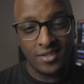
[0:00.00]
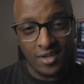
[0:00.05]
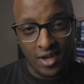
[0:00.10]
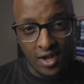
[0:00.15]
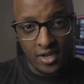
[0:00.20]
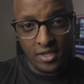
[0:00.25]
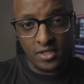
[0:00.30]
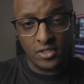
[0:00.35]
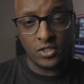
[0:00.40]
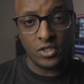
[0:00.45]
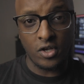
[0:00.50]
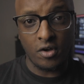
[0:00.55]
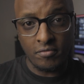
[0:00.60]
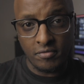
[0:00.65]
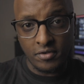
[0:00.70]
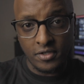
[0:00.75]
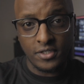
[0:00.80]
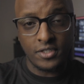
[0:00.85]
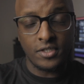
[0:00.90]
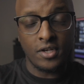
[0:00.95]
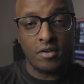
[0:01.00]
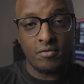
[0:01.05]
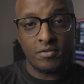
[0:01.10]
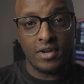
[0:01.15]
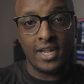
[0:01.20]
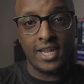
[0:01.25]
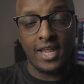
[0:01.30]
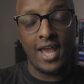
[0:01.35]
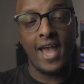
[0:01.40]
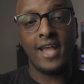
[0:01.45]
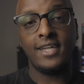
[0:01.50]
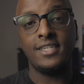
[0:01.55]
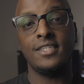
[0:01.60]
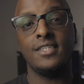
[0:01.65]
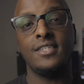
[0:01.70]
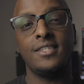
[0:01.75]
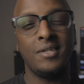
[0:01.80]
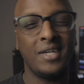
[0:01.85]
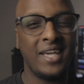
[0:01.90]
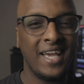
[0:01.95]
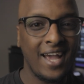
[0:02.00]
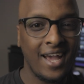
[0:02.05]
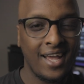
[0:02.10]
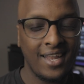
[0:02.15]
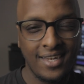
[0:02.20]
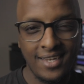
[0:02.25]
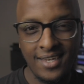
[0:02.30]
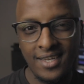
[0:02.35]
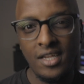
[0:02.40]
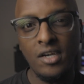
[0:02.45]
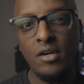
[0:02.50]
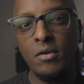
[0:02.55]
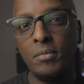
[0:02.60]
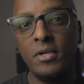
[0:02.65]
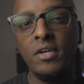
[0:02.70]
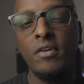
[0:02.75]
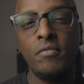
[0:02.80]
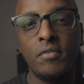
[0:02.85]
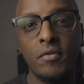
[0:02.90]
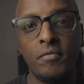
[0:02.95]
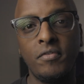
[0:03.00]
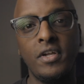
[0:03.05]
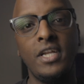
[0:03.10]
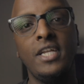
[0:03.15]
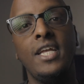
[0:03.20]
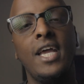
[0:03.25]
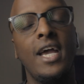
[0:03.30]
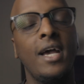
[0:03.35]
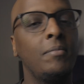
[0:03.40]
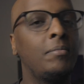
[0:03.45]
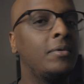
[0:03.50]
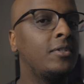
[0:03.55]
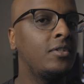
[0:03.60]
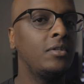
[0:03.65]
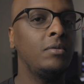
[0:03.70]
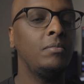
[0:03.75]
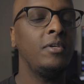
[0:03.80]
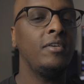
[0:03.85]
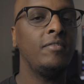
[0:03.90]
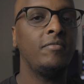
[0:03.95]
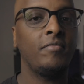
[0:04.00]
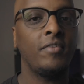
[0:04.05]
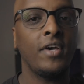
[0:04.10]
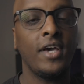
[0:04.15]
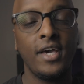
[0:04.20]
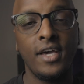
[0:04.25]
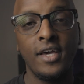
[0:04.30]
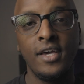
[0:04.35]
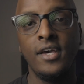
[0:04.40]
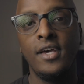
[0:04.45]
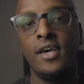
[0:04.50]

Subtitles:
kind of softness around the edges. You get a little bit of a vignette, but to be fair,